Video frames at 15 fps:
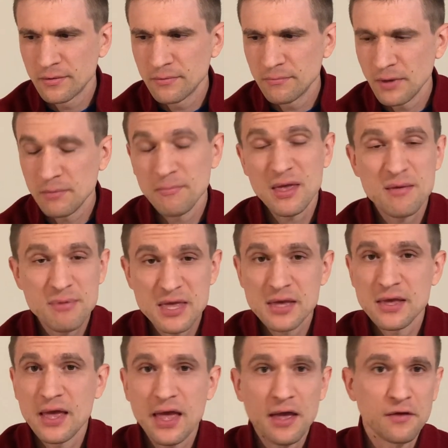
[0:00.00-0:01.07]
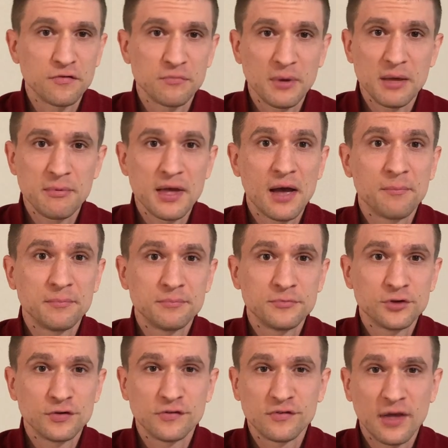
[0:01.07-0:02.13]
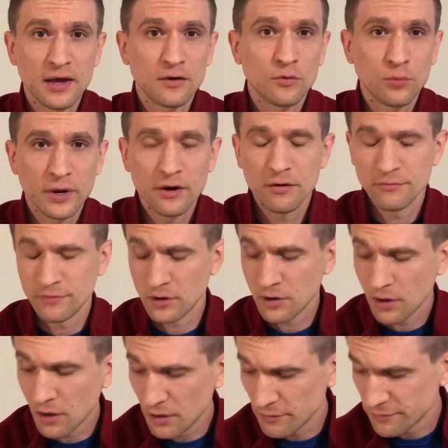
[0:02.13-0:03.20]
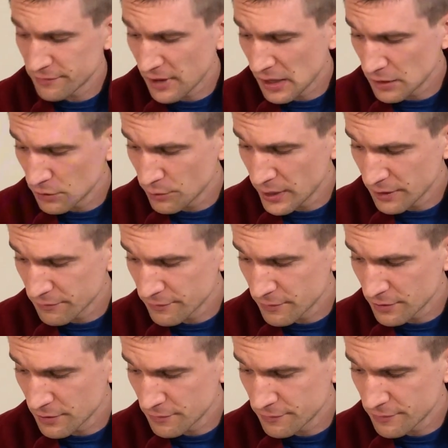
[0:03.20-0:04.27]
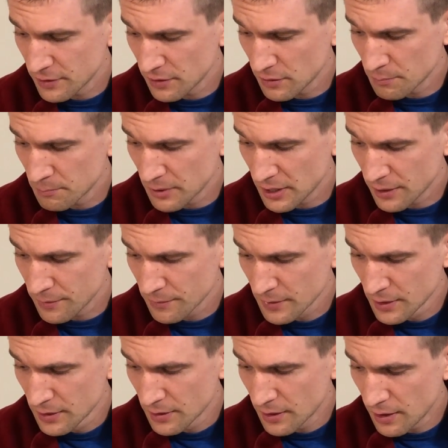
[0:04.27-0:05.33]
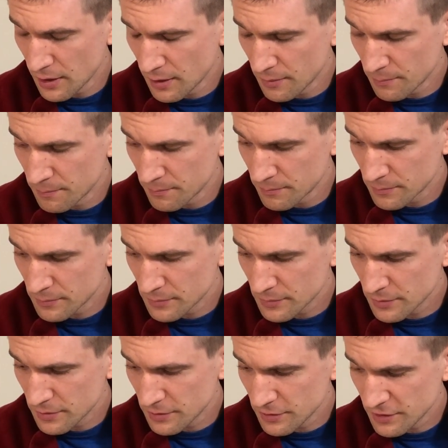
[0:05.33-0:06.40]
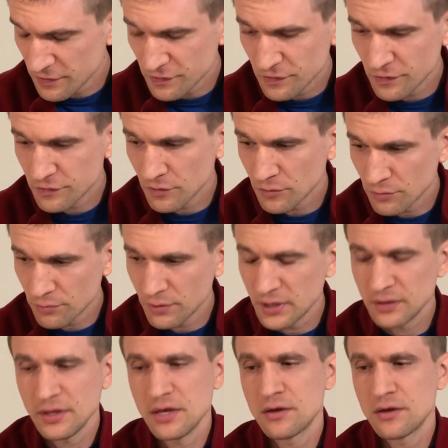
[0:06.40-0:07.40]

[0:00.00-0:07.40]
and maybe it has, maybe I'm just not aware of a cult following for the film, but this is a really